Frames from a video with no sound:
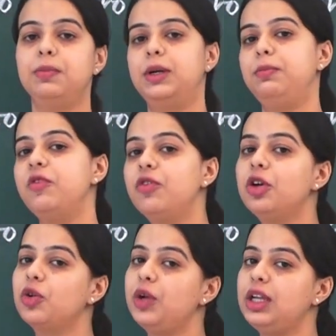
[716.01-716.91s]
But
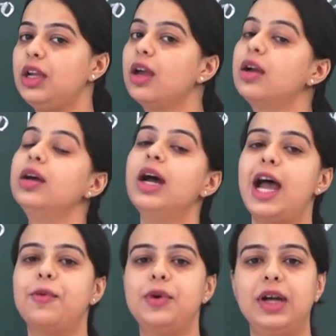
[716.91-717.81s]
before going here,
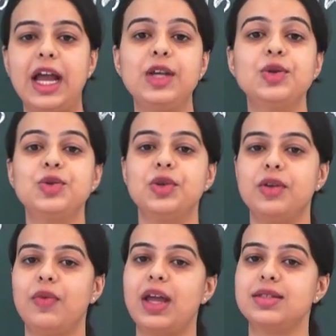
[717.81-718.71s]
I would like you to
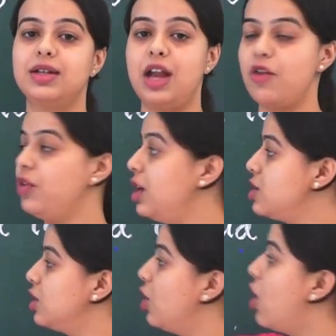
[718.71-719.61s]
revise the
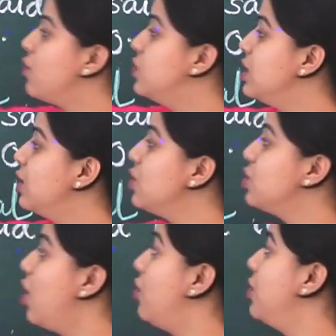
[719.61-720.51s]
definition of zeros of